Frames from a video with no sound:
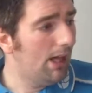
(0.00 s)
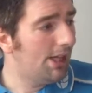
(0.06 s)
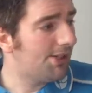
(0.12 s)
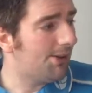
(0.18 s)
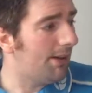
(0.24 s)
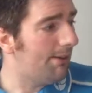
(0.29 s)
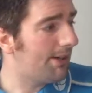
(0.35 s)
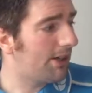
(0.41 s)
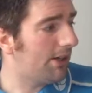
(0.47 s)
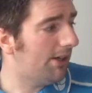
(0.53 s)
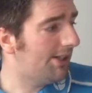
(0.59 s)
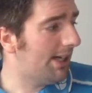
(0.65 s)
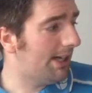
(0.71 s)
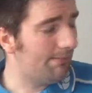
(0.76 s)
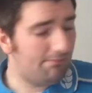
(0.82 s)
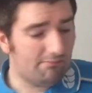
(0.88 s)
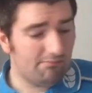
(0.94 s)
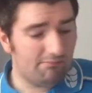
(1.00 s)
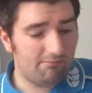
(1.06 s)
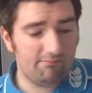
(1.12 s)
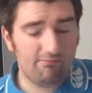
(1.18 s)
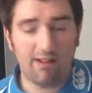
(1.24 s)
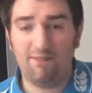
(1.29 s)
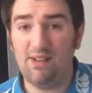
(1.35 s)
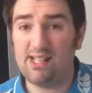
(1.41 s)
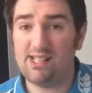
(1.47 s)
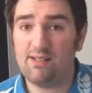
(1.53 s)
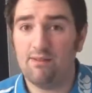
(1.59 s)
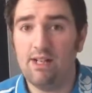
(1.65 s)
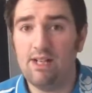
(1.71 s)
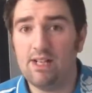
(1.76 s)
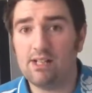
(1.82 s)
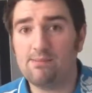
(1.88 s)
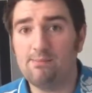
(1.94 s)
So anyway, guys, that
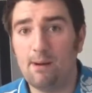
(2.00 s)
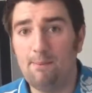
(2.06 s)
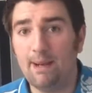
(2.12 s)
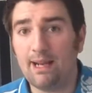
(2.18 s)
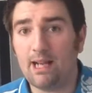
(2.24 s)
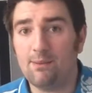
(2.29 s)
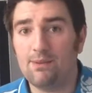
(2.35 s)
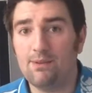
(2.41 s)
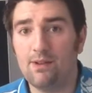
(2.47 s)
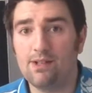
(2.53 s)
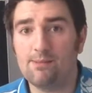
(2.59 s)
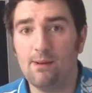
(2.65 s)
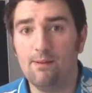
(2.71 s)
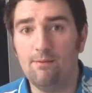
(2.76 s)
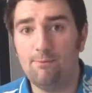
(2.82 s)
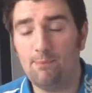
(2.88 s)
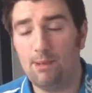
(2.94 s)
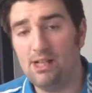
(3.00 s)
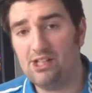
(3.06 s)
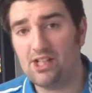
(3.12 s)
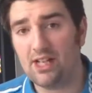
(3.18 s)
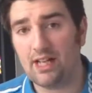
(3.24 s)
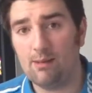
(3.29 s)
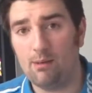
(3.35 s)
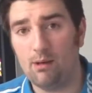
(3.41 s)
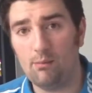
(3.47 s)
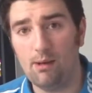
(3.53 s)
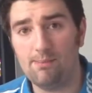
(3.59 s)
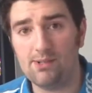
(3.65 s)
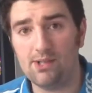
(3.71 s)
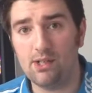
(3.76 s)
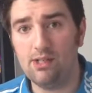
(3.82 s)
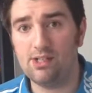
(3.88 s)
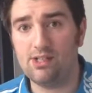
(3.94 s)
effectively does my pickups for this month. Please check out my
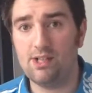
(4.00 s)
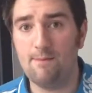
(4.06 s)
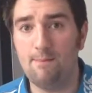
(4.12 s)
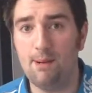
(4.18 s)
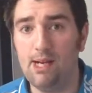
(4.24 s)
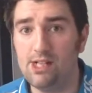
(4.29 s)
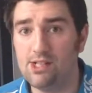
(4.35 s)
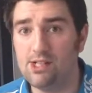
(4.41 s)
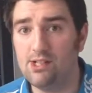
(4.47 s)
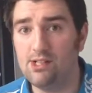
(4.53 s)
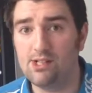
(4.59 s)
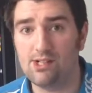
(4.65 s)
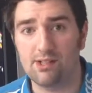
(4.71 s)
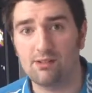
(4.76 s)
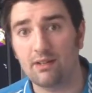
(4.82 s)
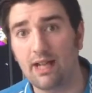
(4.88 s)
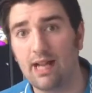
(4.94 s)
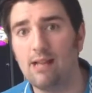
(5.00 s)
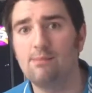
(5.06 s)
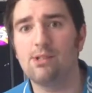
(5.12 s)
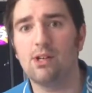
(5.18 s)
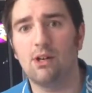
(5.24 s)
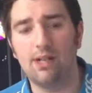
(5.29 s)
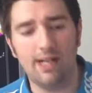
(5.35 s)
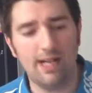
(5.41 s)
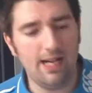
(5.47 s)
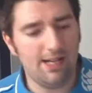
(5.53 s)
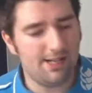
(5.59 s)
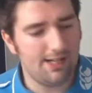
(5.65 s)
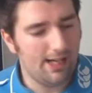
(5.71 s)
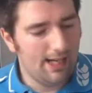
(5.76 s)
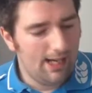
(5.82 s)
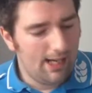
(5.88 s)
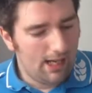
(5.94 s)
website to see pictures and games that I need.
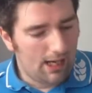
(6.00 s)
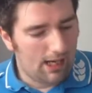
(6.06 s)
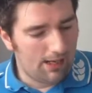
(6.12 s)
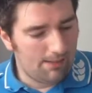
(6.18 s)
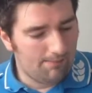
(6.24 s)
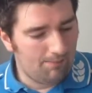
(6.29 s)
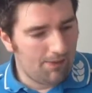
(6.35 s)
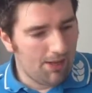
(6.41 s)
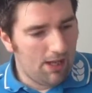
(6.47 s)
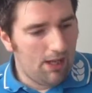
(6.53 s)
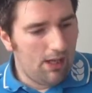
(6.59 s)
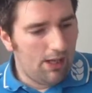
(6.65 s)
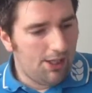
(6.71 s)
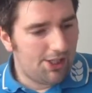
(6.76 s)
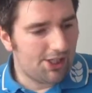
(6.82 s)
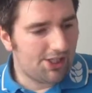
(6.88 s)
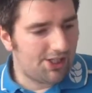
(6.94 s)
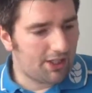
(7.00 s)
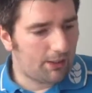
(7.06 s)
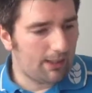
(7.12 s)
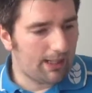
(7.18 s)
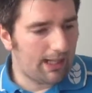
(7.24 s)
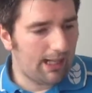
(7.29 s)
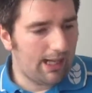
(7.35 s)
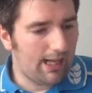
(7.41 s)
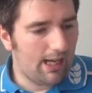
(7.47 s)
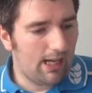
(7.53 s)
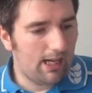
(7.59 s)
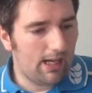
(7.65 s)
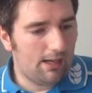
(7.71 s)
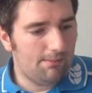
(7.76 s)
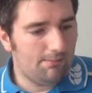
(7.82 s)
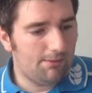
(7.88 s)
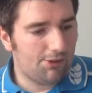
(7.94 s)
Just to quickly
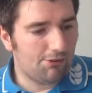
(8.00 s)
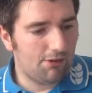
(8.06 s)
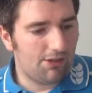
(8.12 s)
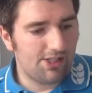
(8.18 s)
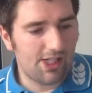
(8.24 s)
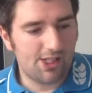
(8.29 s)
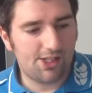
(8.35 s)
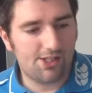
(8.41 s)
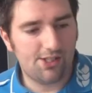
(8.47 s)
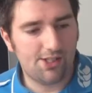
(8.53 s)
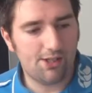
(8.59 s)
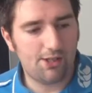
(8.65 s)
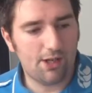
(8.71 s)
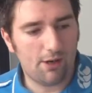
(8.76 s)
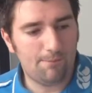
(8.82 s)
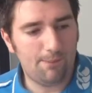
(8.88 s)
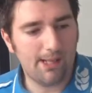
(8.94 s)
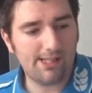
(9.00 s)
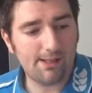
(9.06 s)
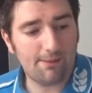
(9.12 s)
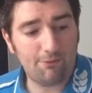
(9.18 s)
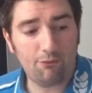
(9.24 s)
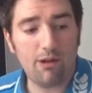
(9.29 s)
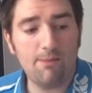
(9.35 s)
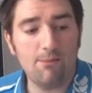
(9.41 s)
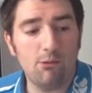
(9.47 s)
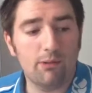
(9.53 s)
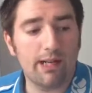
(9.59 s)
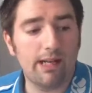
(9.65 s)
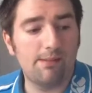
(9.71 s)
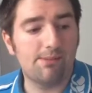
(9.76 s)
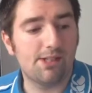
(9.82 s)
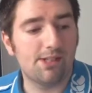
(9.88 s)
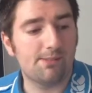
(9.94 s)
draw your attention to that, I've picked up 3 more
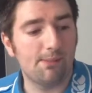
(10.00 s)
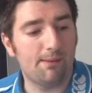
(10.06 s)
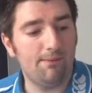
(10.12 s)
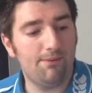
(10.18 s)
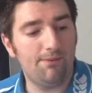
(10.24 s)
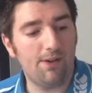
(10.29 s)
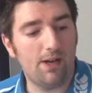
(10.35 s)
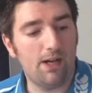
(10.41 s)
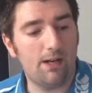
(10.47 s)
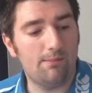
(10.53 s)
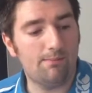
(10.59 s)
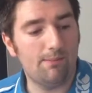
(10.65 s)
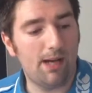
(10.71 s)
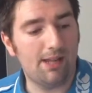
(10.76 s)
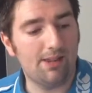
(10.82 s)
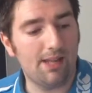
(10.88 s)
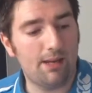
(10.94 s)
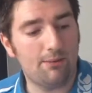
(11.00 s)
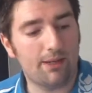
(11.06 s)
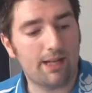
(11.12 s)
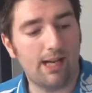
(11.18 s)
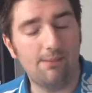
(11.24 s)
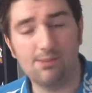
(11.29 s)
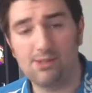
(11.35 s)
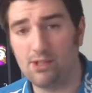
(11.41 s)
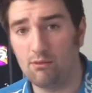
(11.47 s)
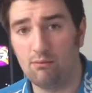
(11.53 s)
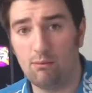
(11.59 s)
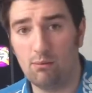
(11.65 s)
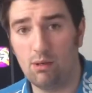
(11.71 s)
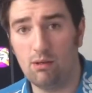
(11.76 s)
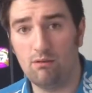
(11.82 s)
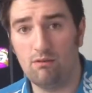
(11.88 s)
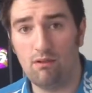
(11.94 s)
games this month, and they were games that
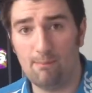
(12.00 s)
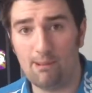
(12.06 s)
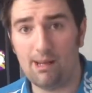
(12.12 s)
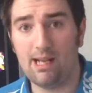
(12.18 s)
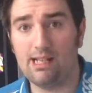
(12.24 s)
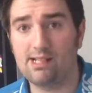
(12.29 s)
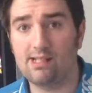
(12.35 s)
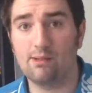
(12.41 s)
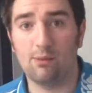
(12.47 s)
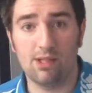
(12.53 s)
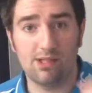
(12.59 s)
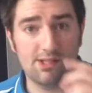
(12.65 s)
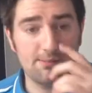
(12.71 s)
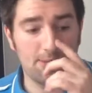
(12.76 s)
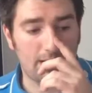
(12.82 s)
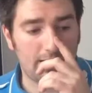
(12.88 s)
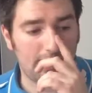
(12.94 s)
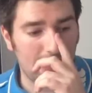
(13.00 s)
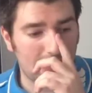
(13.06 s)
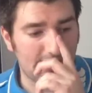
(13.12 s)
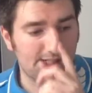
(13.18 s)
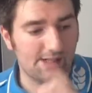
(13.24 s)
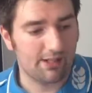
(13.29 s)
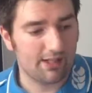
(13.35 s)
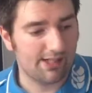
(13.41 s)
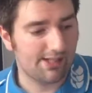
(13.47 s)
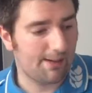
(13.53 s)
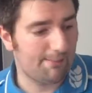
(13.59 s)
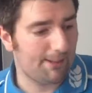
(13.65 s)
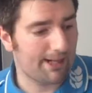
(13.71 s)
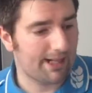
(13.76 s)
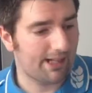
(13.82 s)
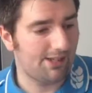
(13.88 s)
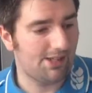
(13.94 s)
will replace the ones in my collection because they're
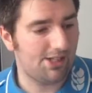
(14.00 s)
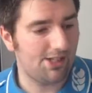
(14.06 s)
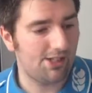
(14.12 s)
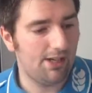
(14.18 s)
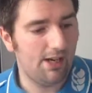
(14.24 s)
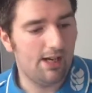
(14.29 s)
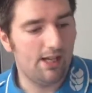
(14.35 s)
better condition.